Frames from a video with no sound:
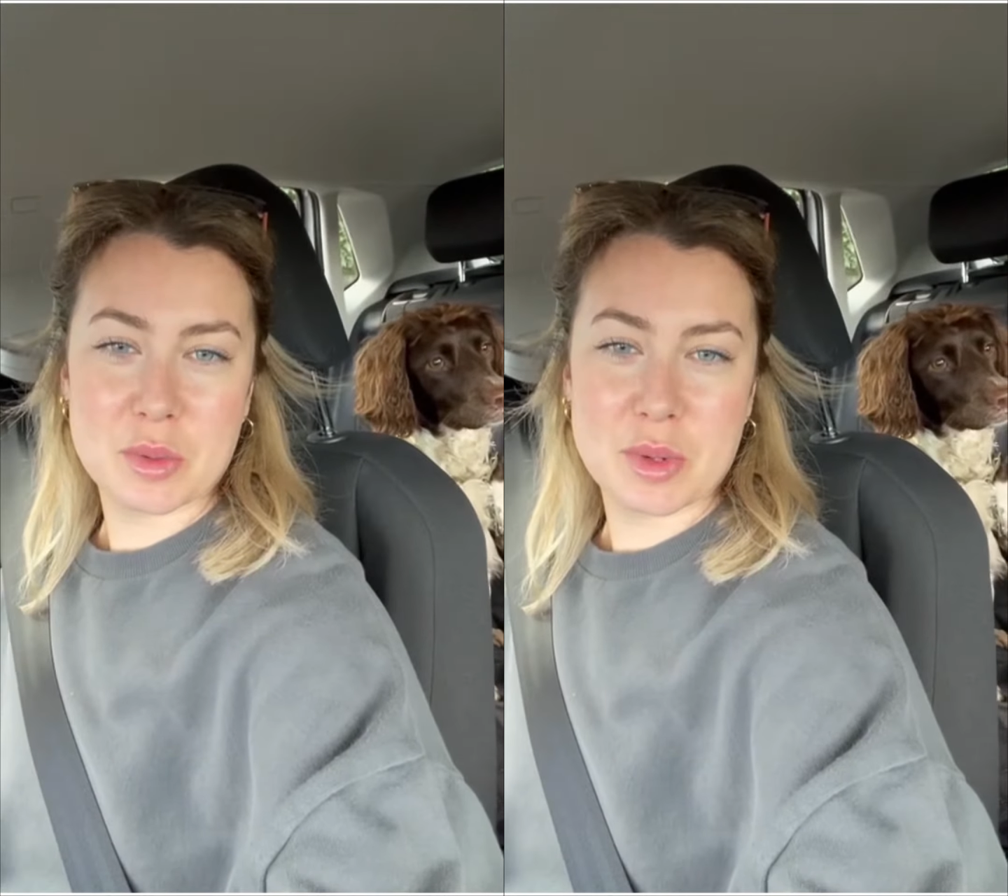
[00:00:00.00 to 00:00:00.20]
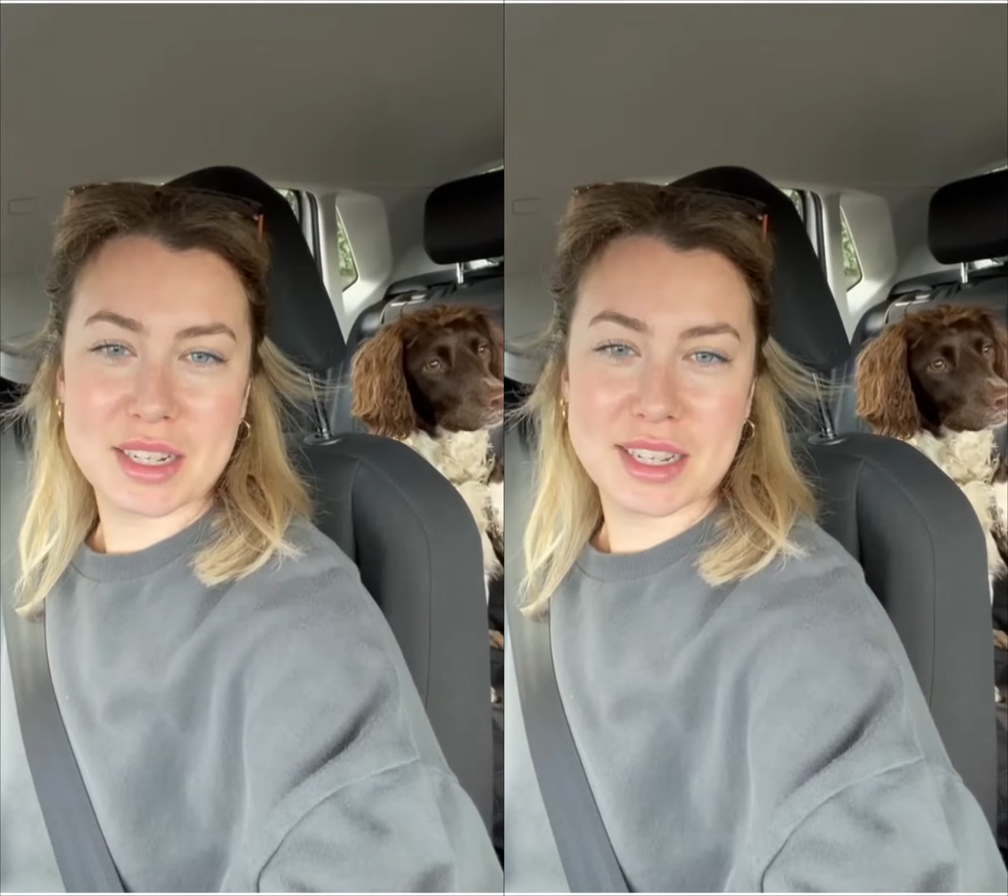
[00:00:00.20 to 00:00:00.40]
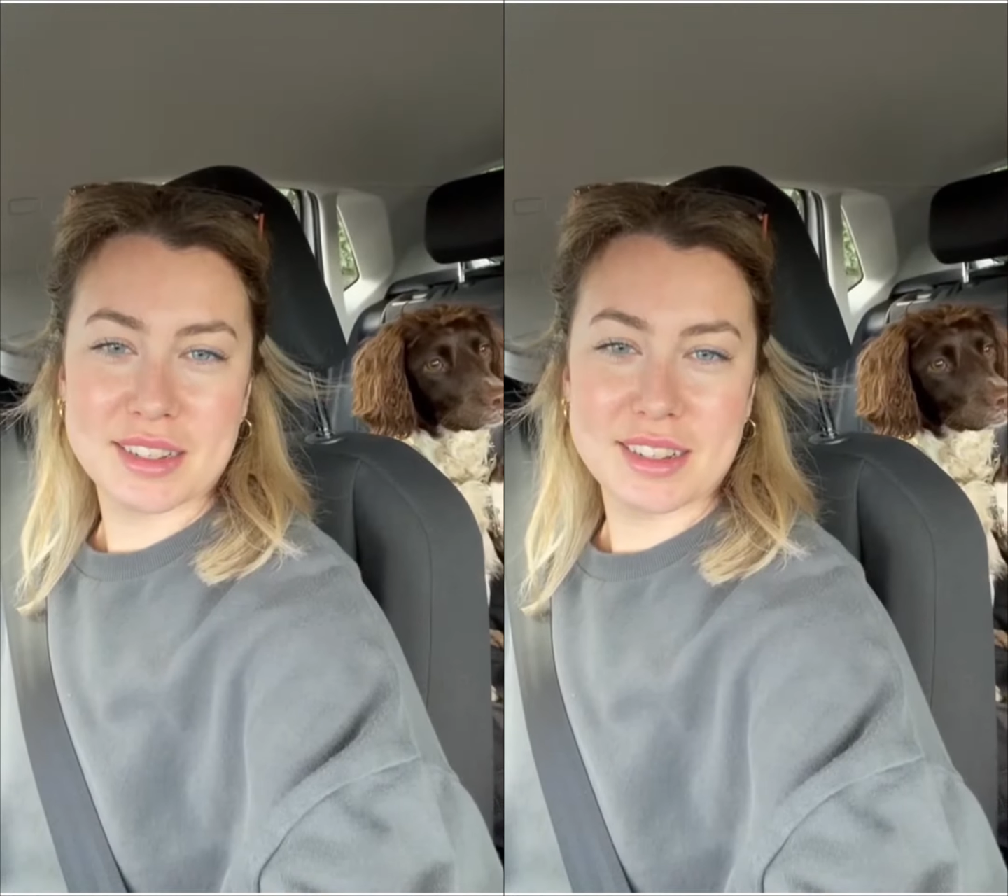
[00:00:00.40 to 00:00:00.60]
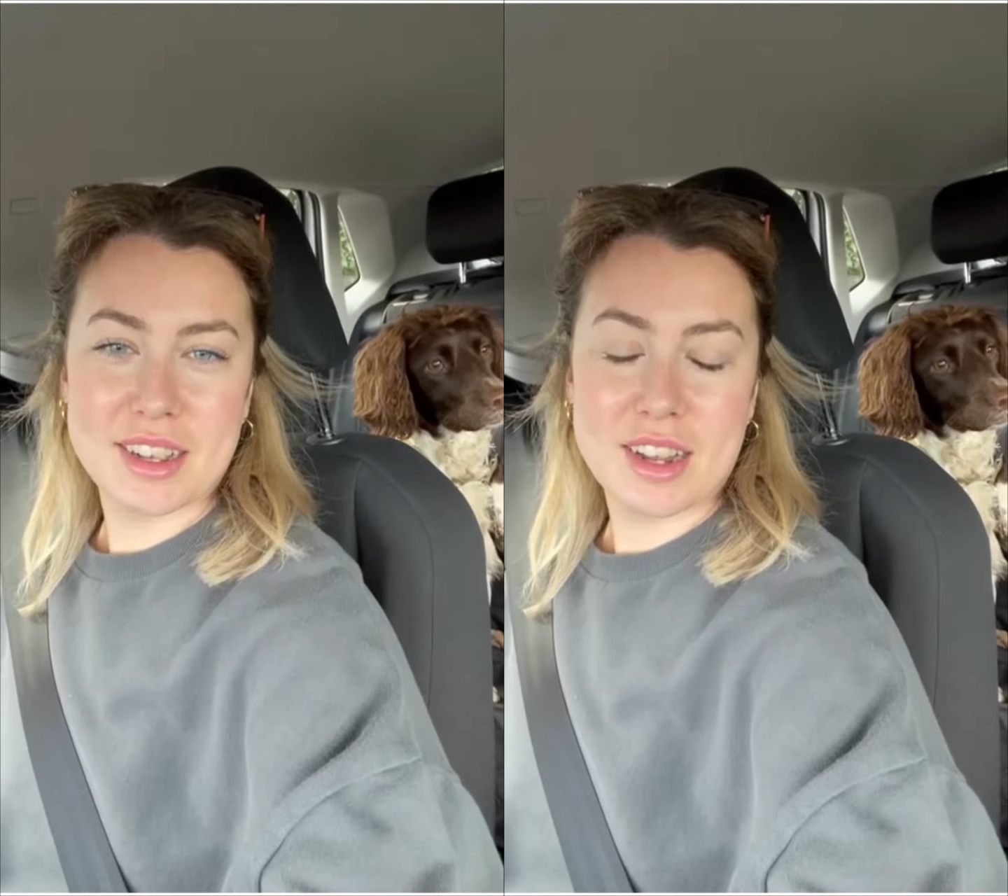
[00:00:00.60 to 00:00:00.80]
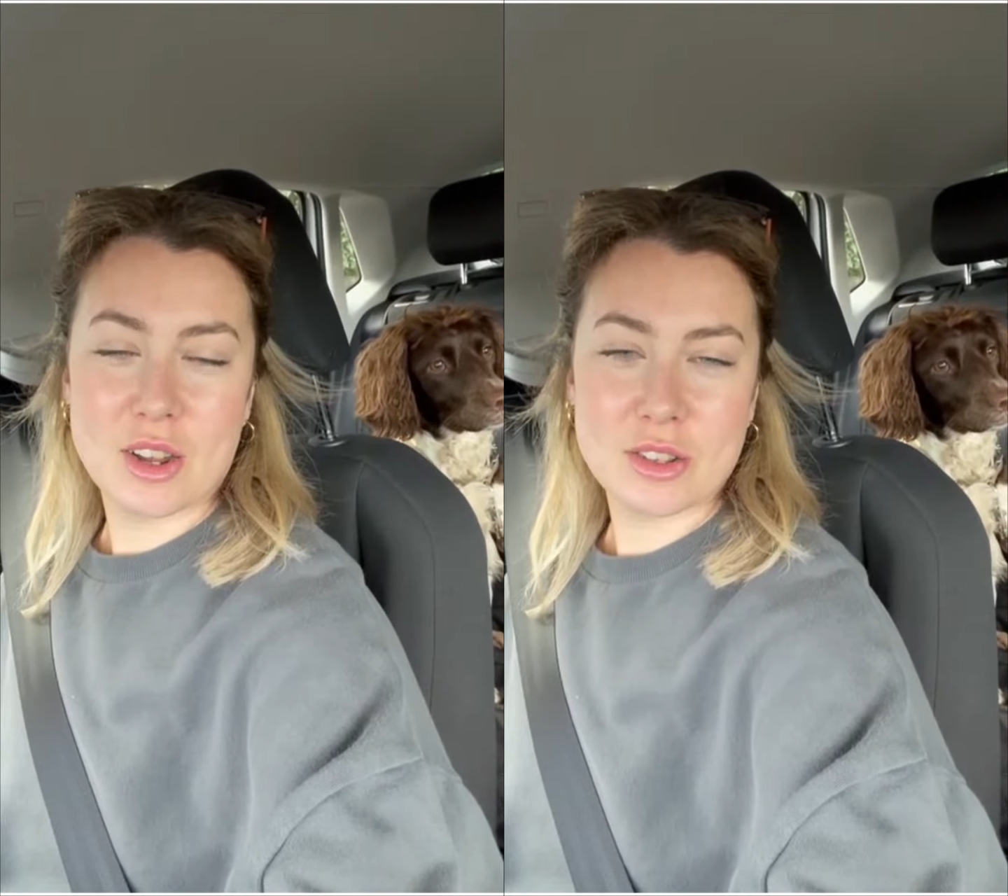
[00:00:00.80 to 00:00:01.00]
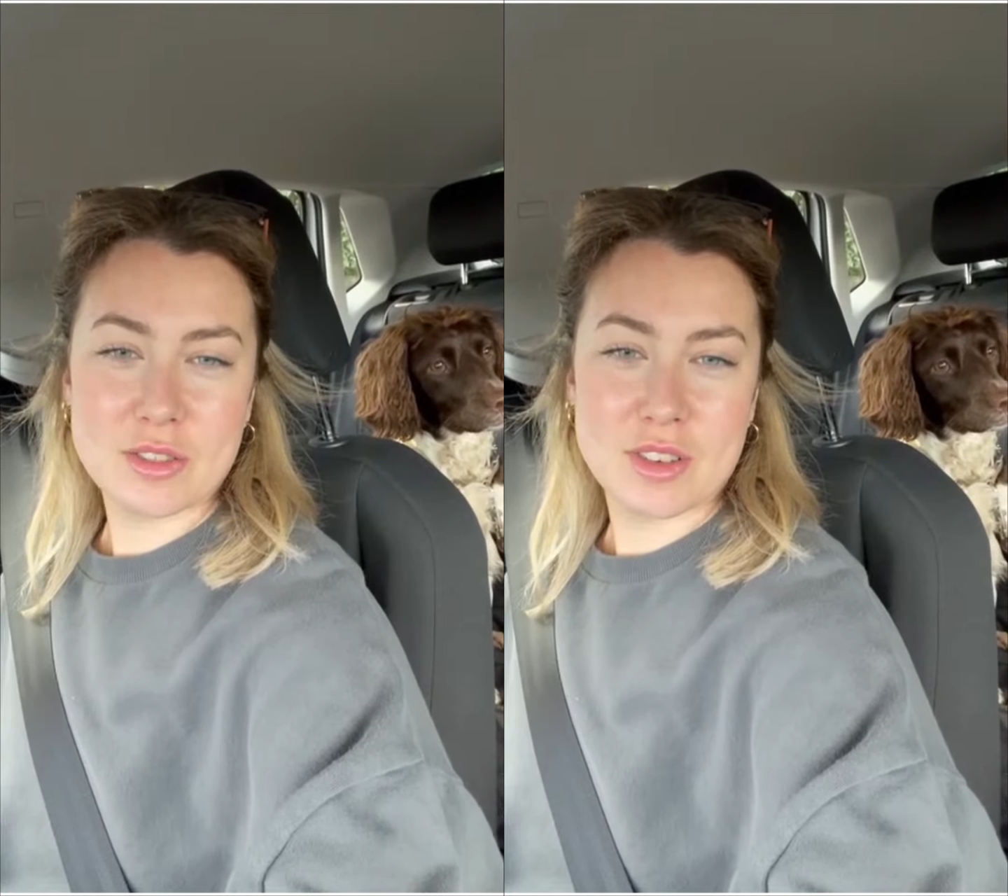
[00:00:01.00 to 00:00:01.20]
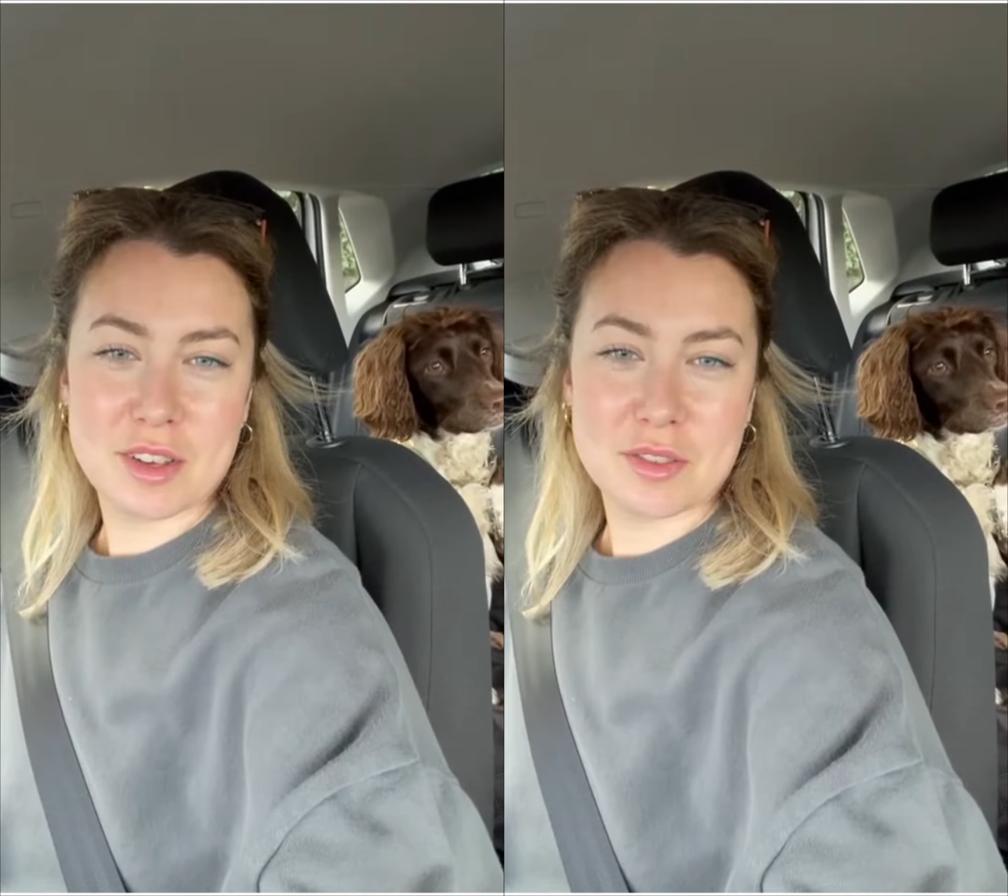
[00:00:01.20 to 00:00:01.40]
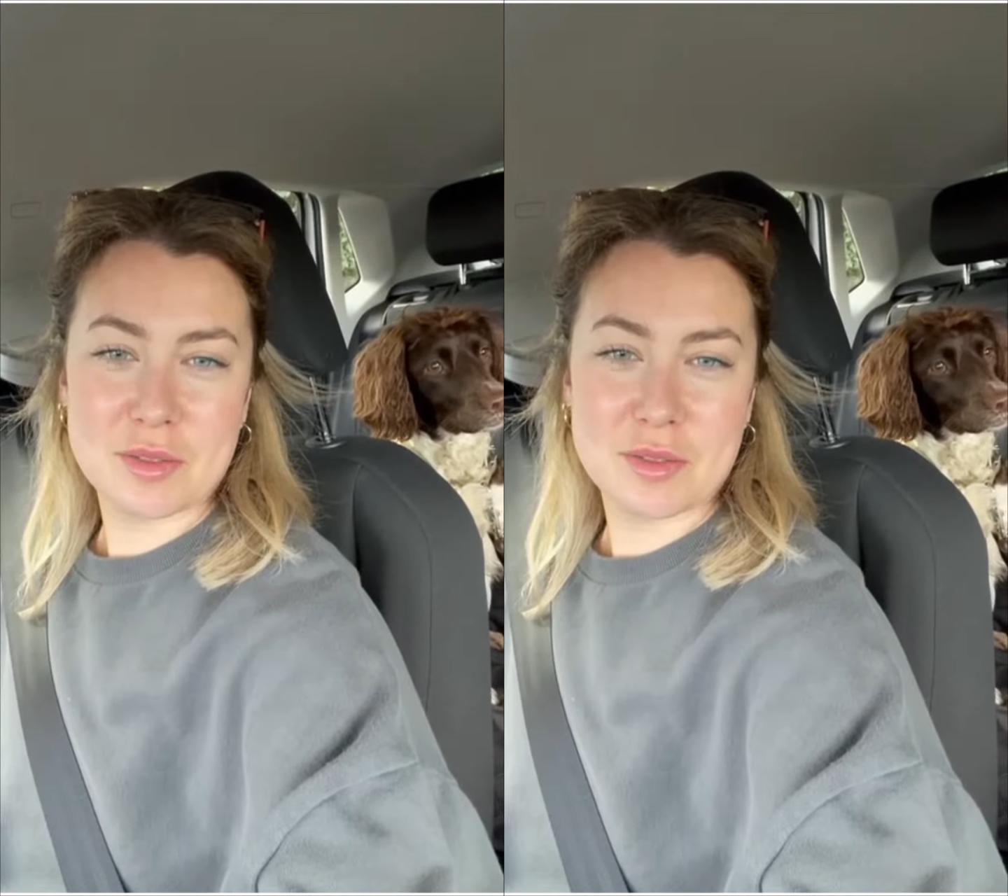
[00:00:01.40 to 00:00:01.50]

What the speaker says: the wedding. Lots of love.